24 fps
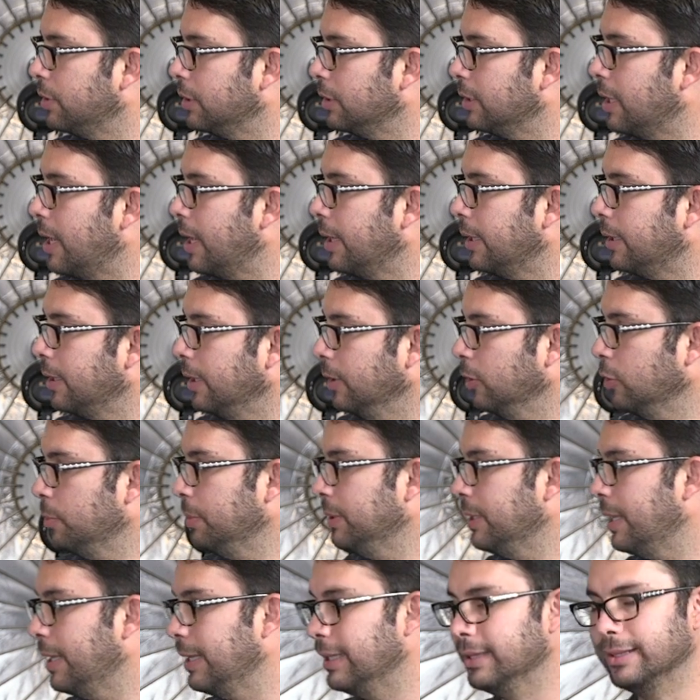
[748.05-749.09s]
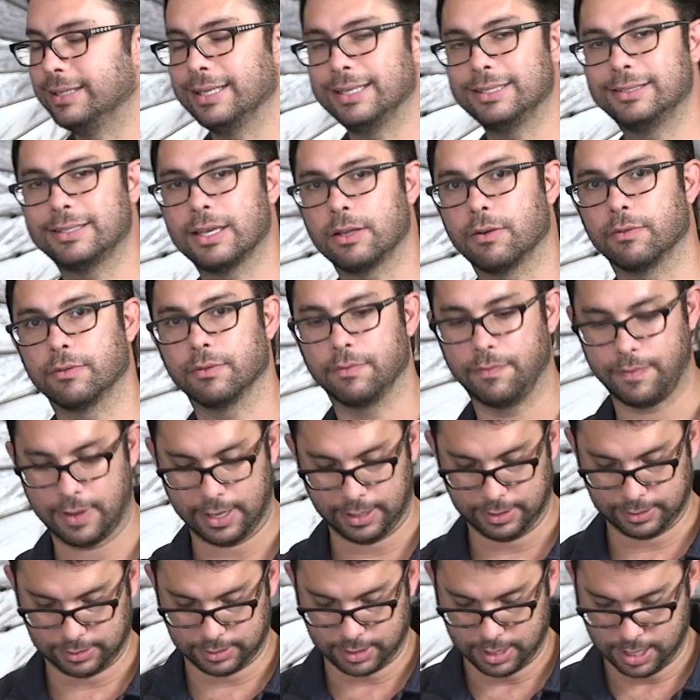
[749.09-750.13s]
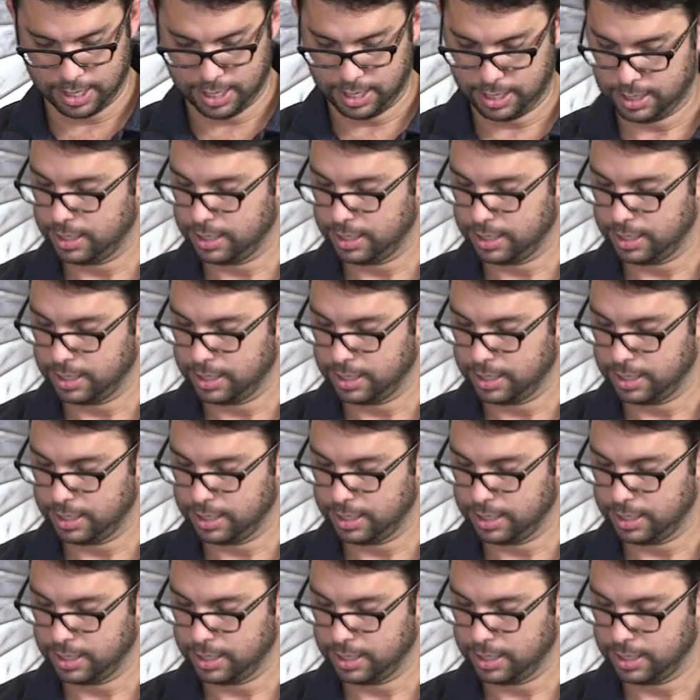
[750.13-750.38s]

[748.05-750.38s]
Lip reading: the light illuminating this side of the face.